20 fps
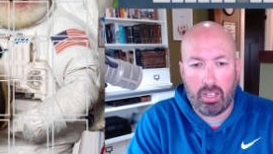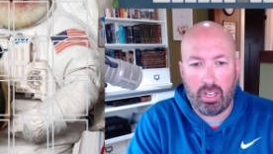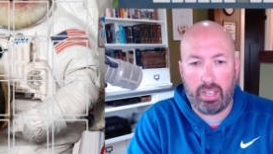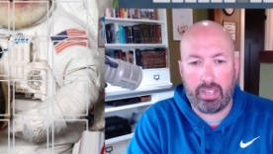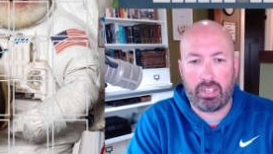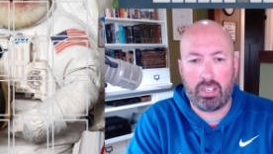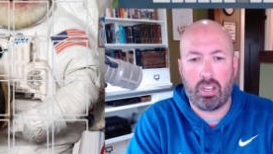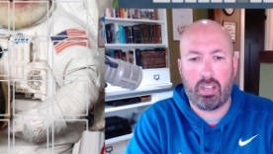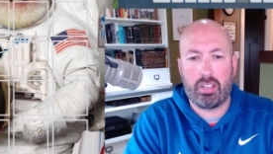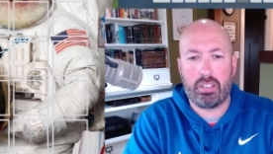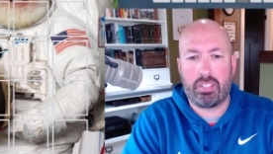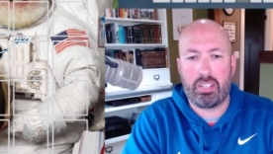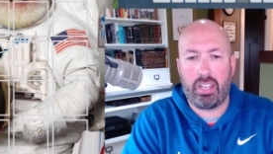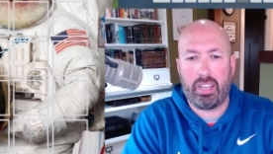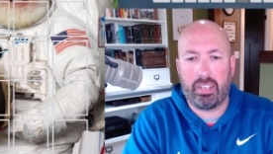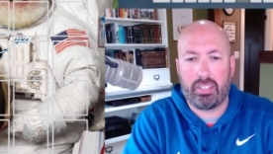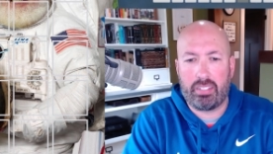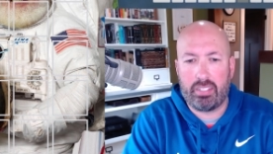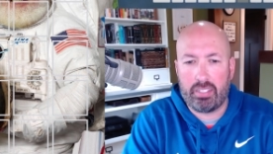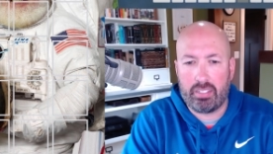I
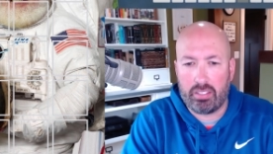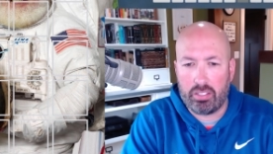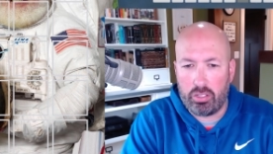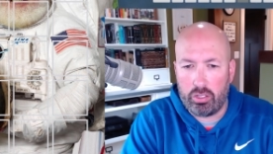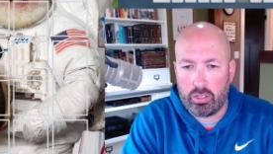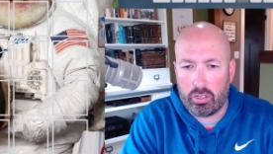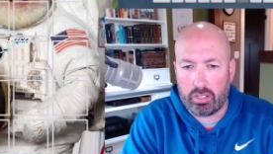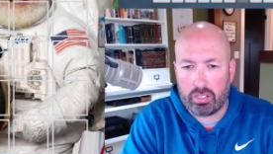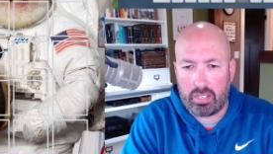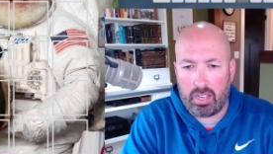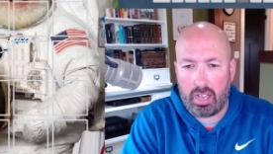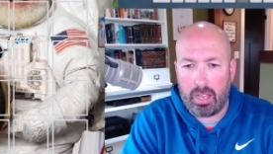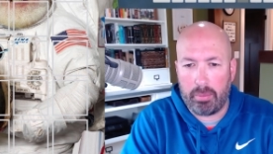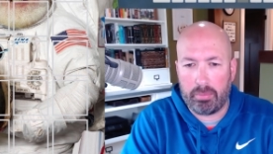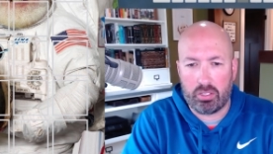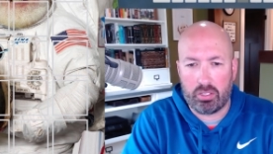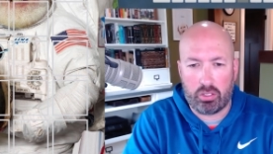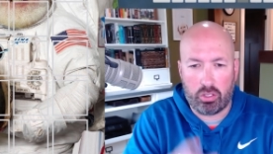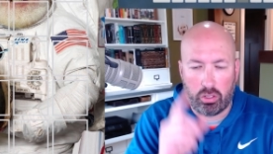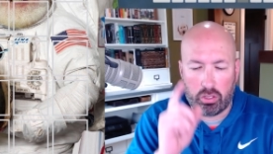contacted the New York
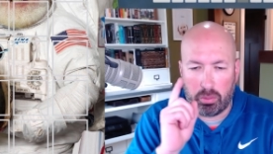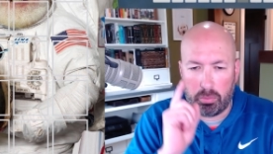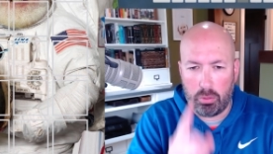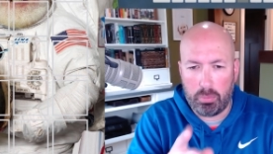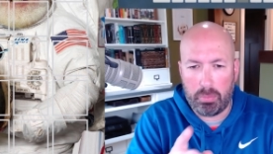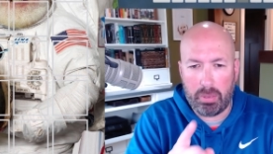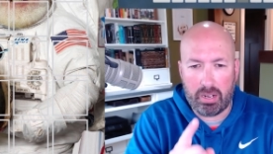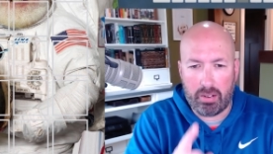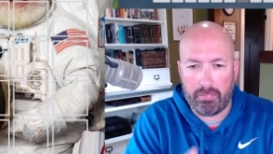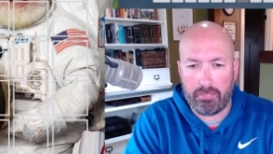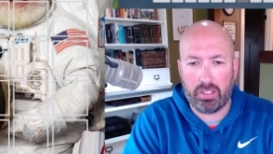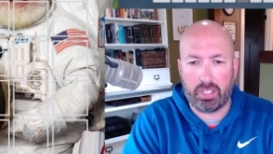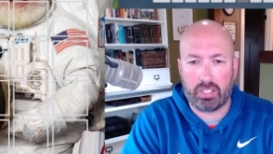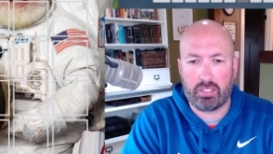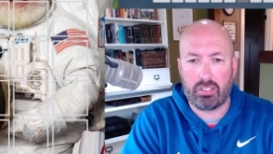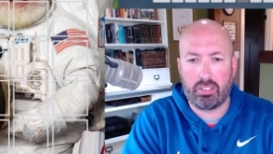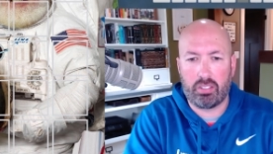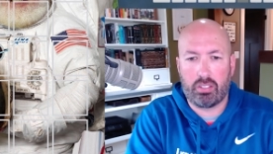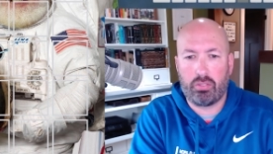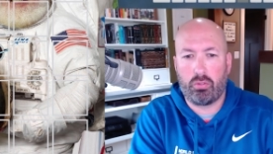Times and told them, you better
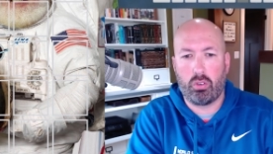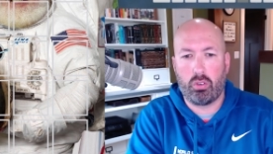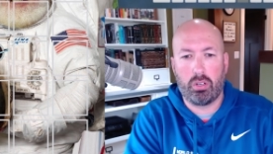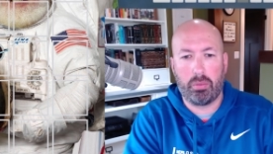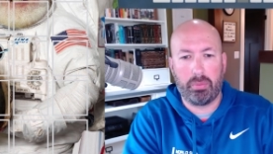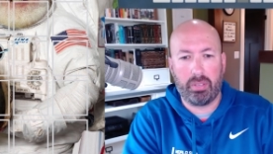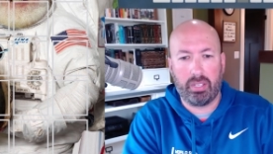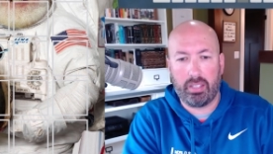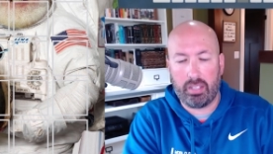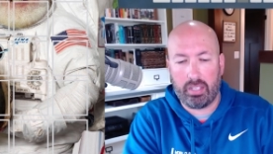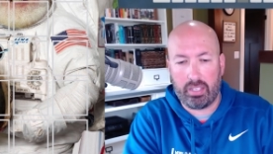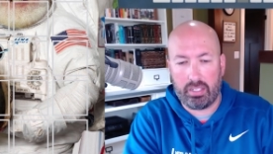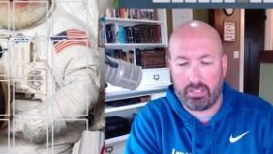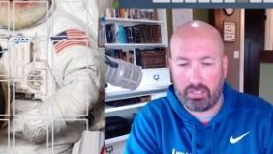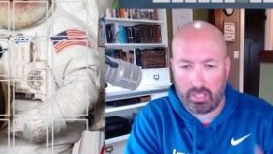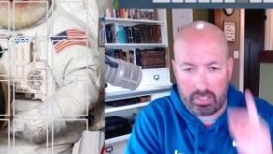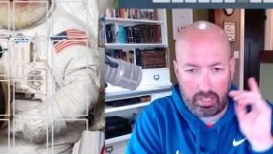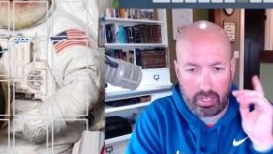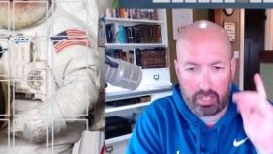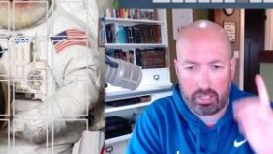fix this for me. And they
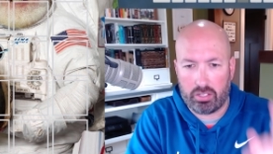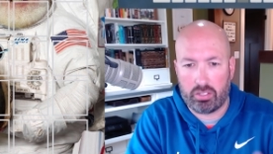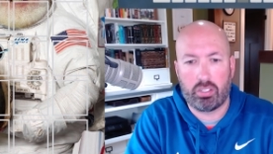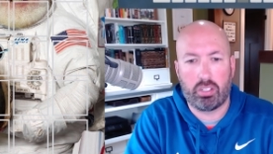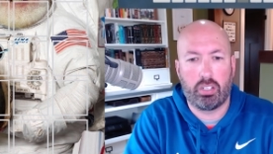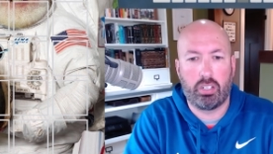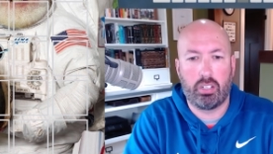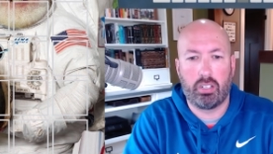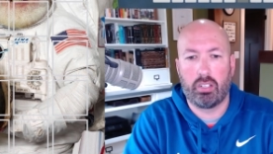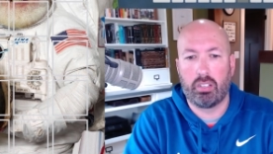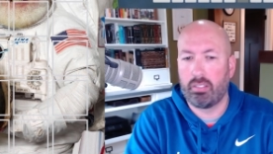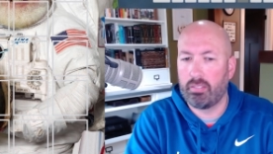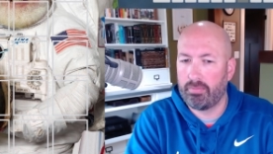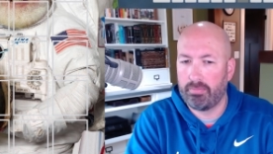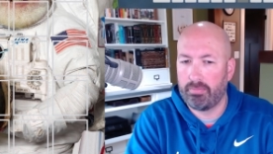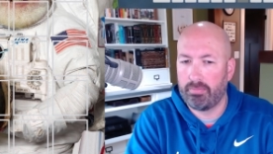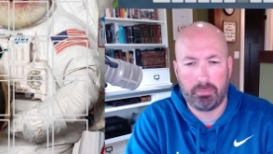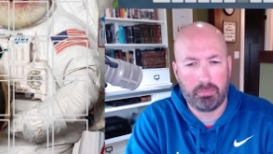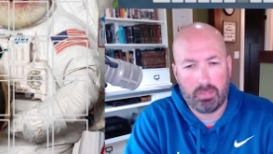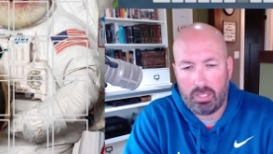said, yes, sir.
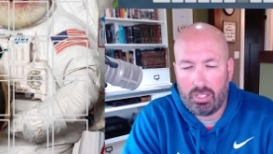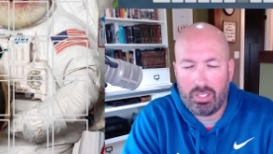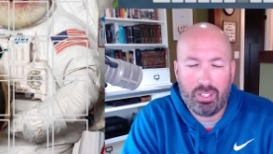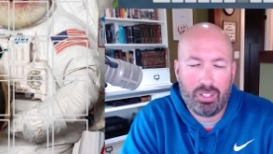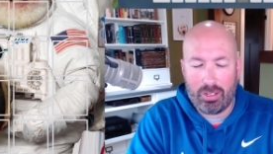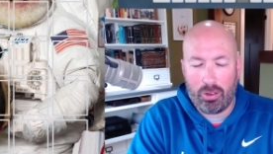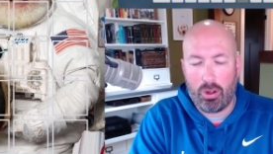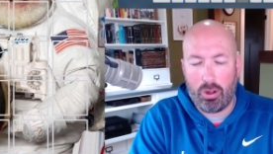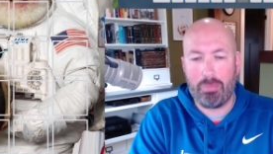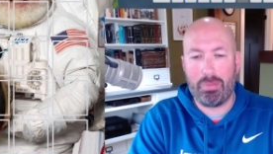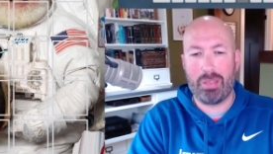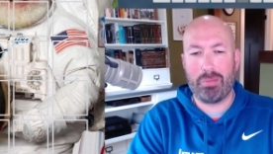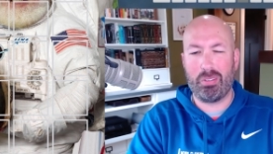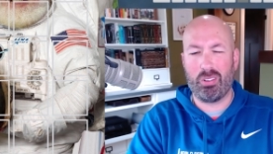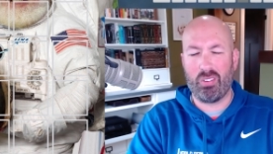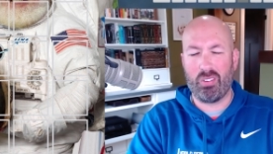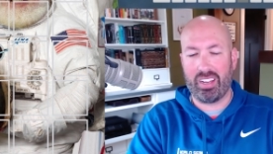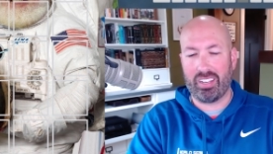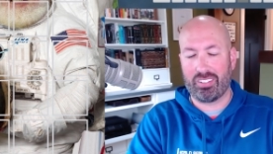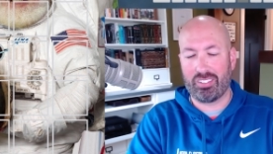Or
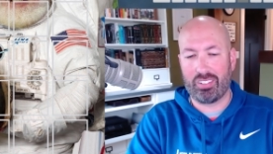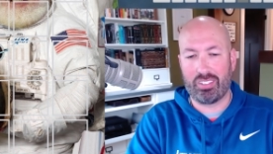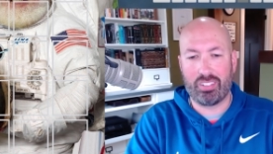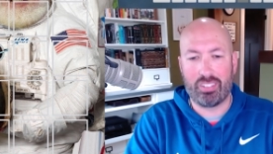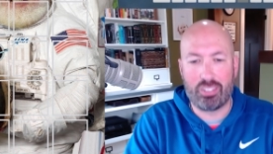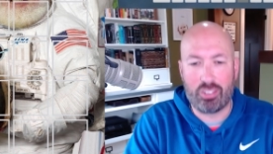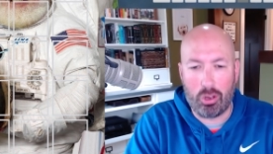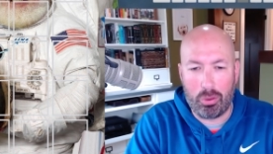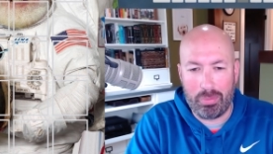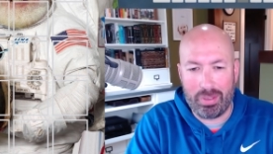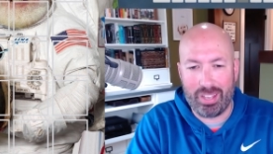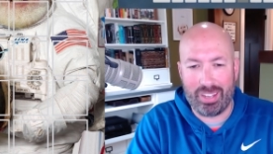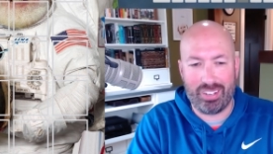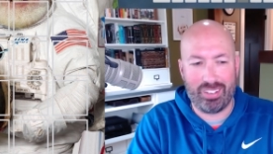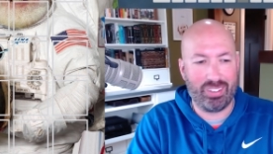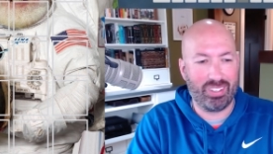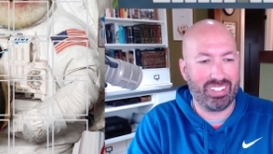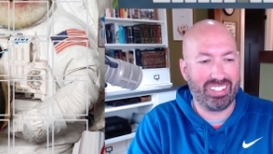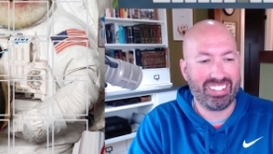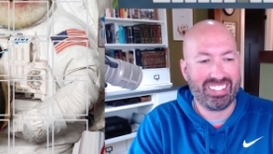maybe Ranks showed me how to
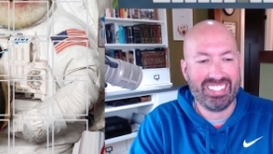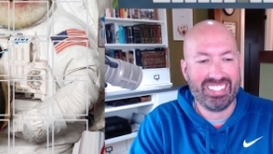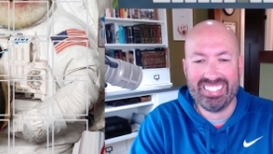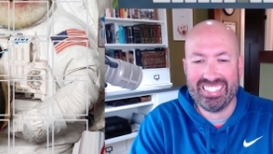do it.